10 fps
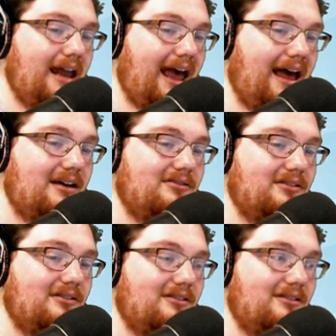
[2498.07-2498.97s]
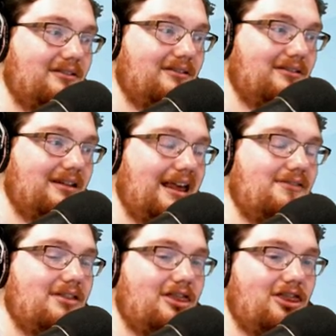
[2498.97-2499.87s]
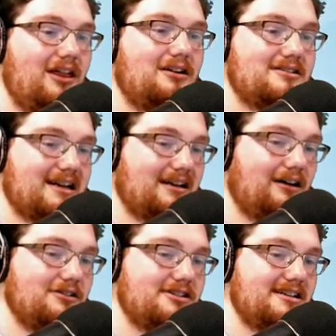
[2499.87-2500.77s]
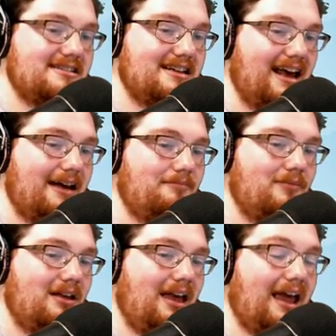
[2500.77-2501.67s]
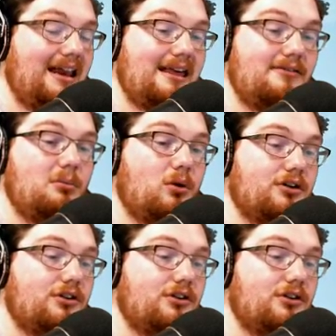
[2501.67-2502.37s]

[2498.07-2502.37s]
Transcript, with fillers: can have even thinner technology today and even more